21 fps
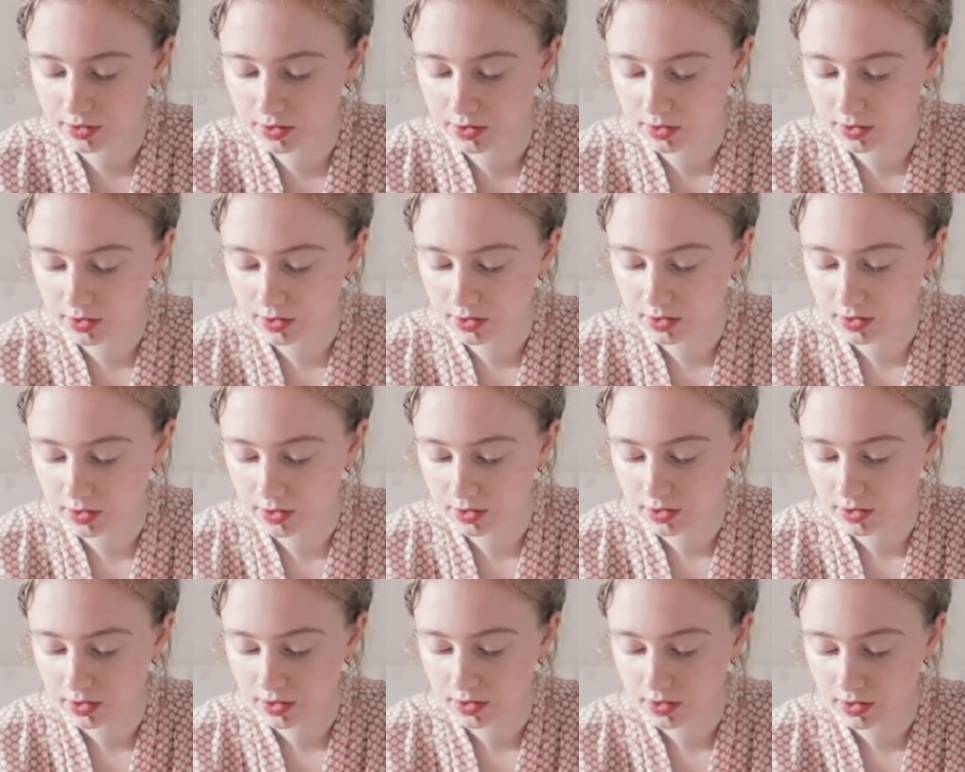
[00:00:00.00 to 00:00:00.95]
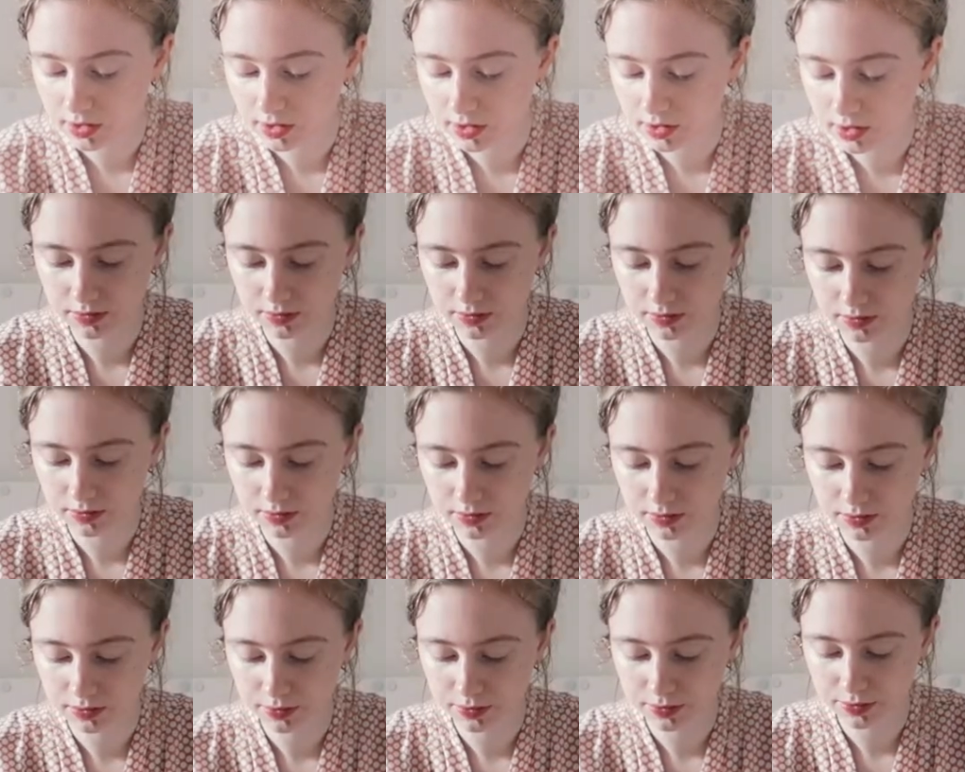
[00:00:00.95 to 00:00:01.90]

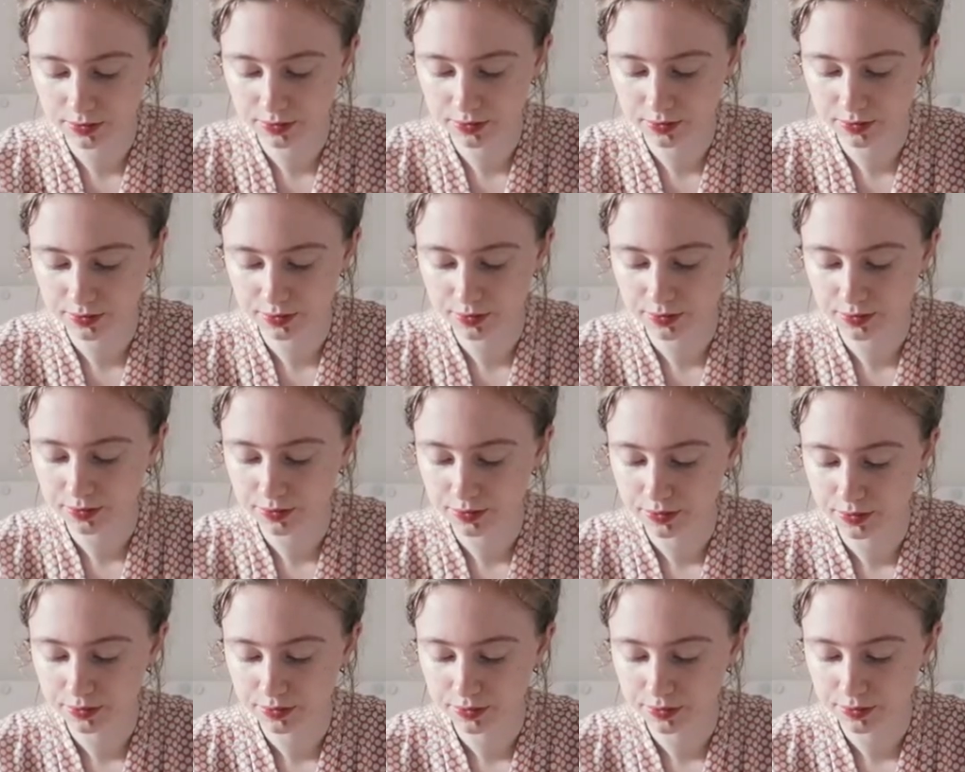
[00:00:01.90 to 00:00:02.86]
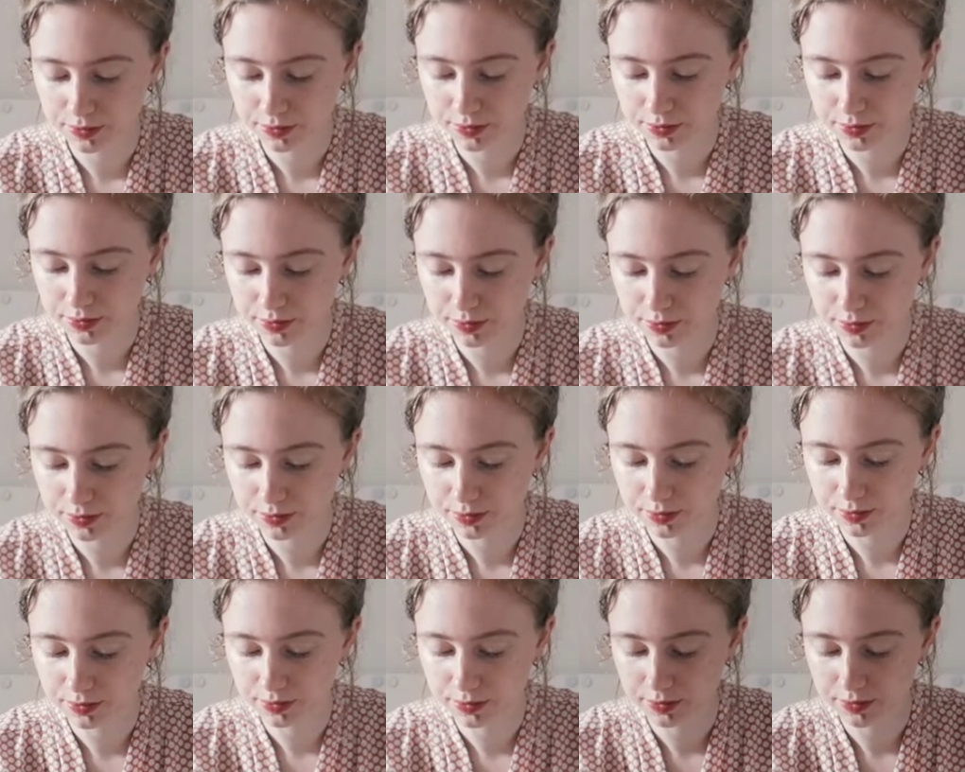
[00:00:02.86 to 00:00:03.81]

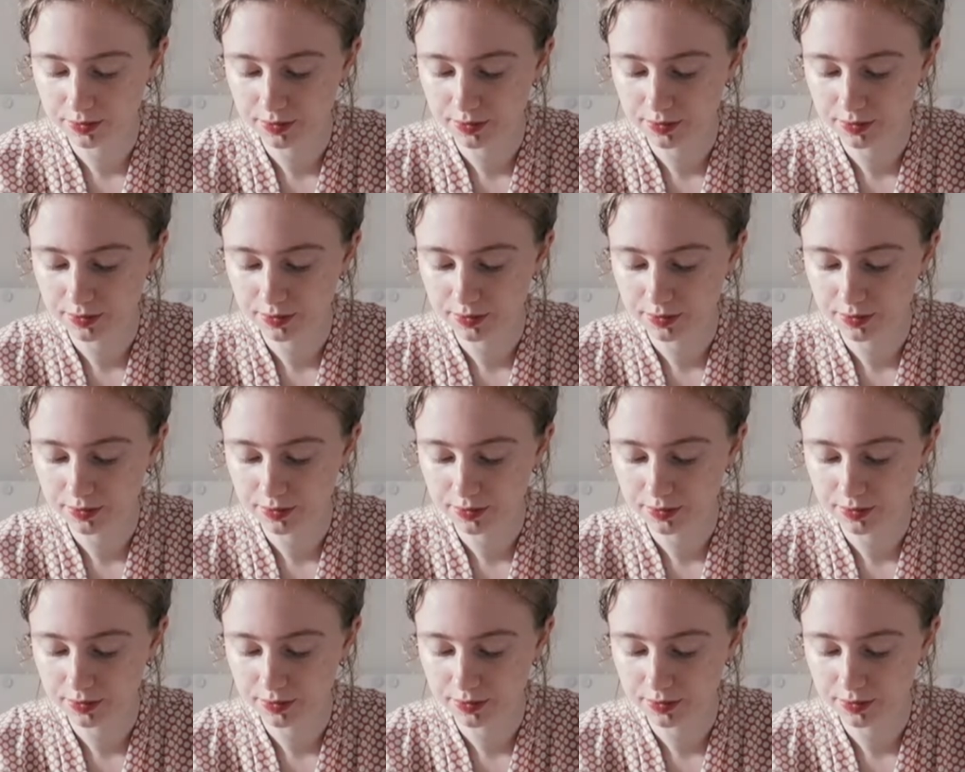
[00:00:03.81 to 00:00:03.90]
[no speech]